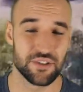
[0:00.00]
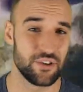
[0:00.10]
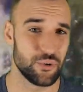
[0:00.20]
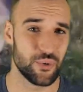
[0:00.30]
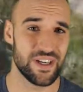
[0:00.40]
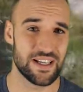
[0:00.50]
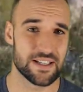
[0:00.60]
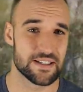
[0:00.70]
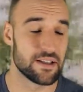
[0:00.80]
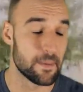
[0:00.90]
to you
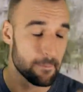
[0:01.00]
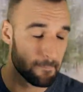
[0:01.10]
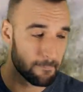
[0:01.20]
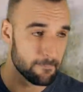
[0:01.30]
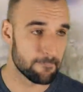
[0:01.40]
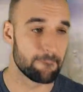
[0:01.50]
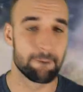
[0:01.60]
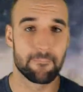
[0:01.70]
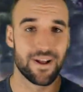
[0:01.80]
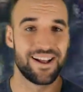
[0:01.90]
is
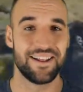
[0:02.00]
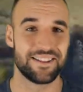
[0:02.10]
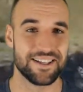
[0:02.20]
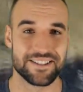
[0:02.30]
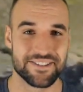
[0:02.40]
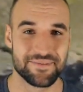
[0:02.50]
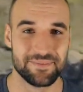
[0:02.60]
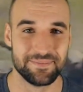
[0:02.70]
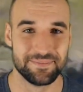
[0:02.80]
this.